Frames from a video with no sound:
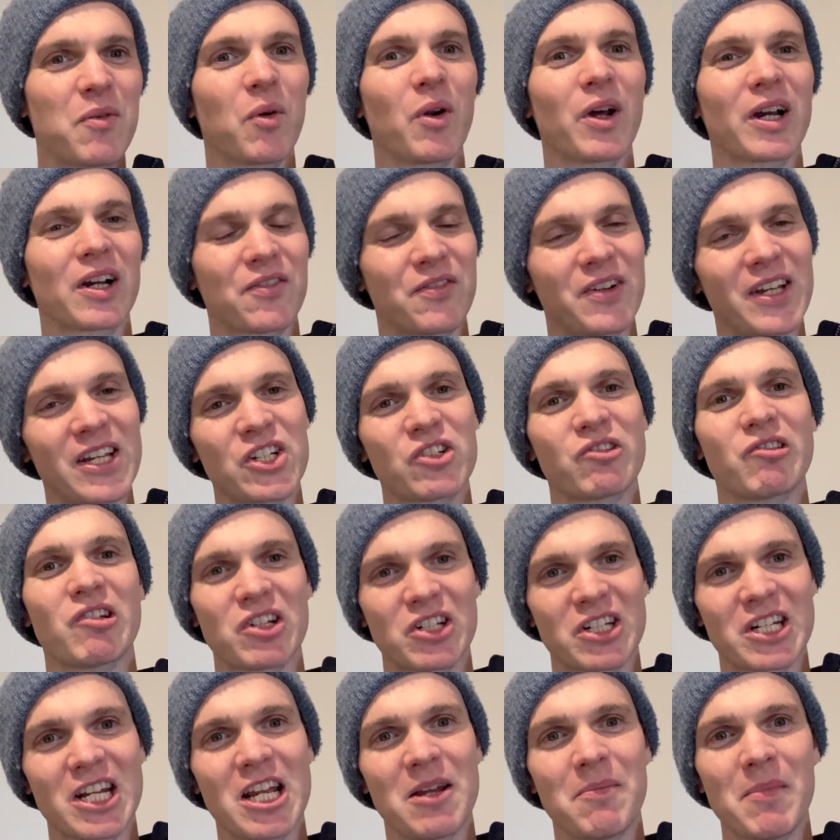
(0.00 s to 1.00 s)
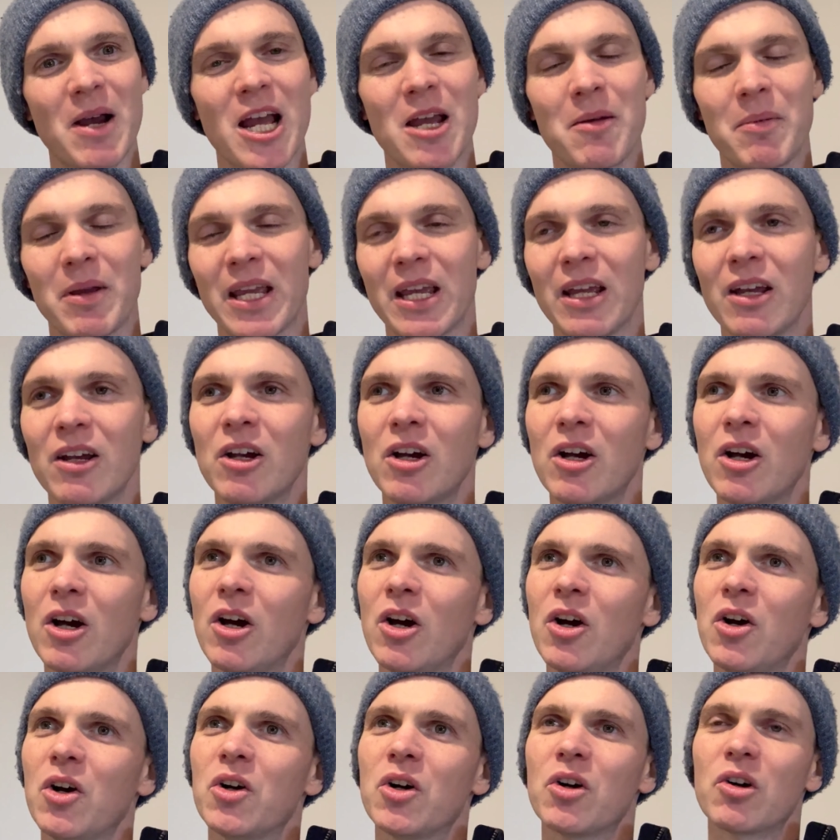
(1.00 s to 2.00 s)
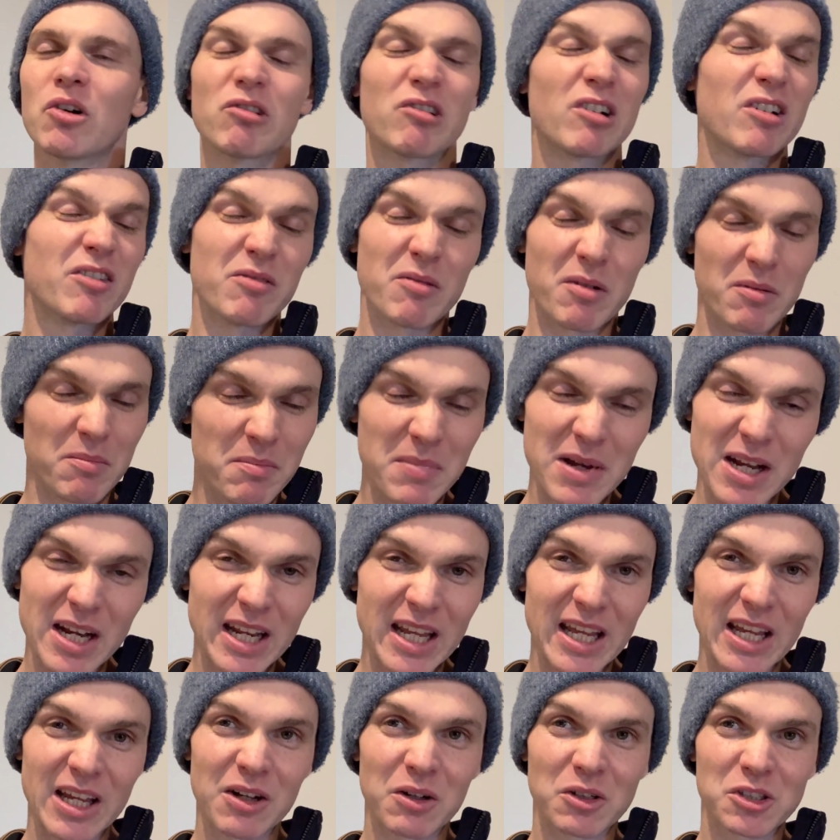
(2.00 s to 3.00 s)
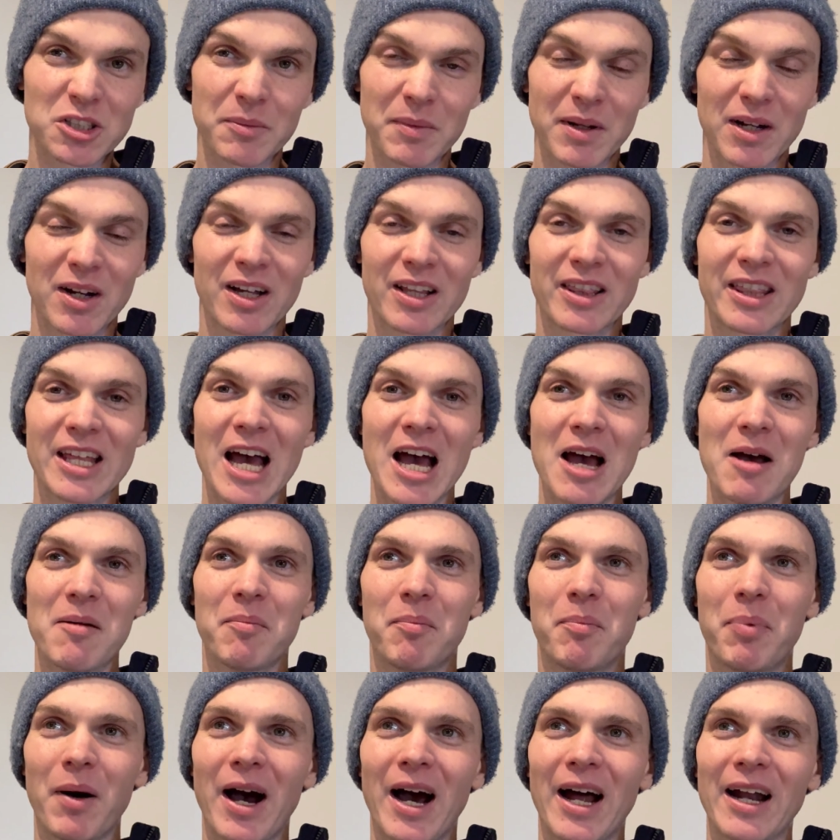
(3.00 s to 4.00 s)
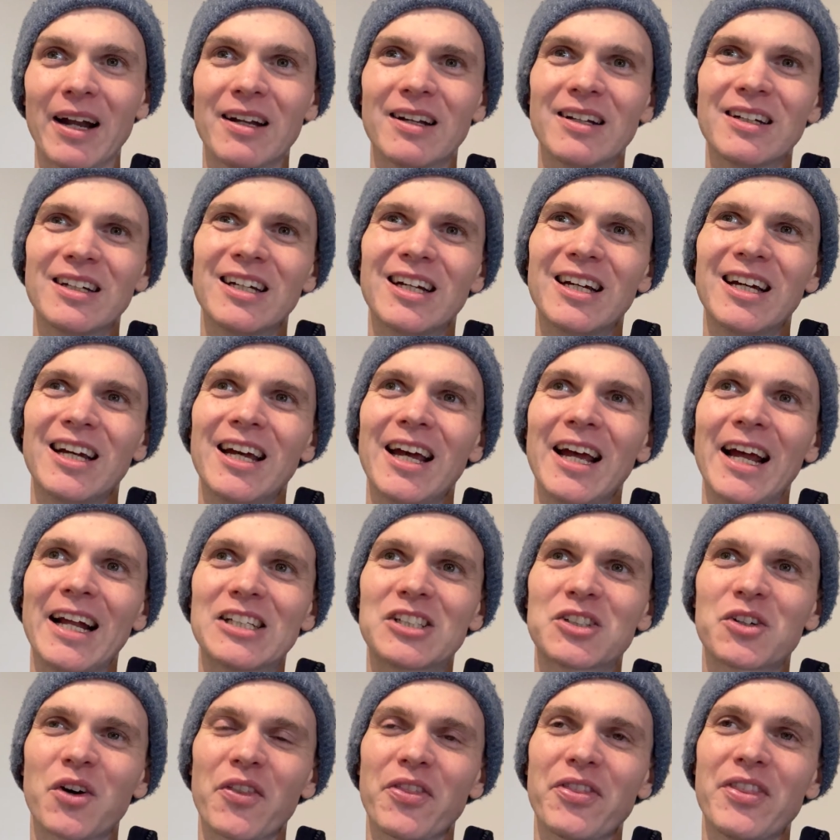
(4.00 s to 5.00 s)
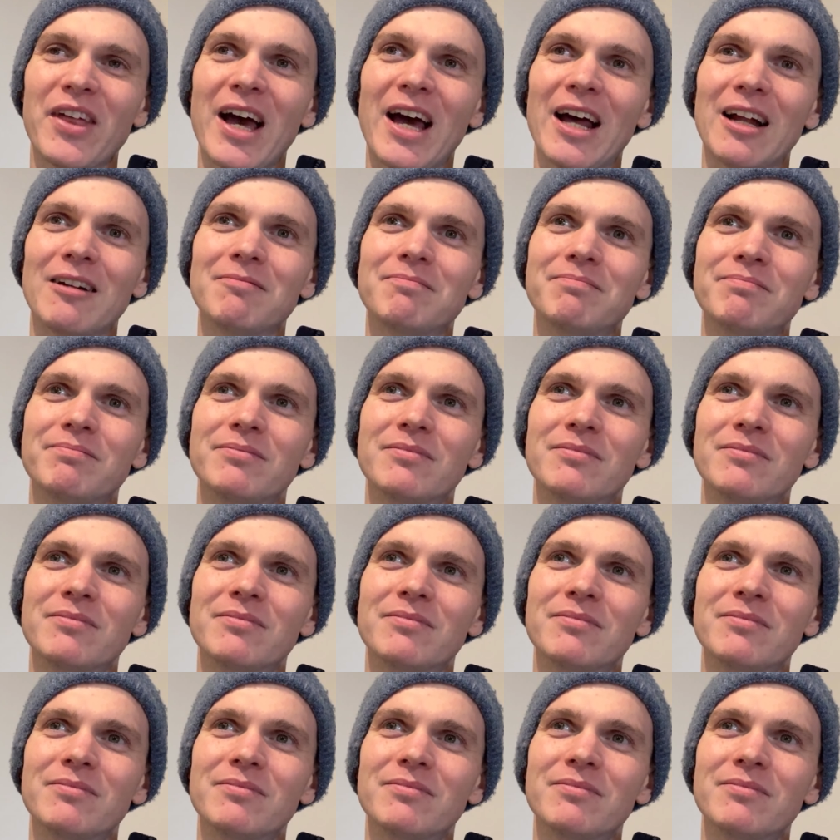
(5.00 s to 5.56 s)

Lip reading: like a Fiesta ST maybe, or even a Mini or something like that, but it's got that,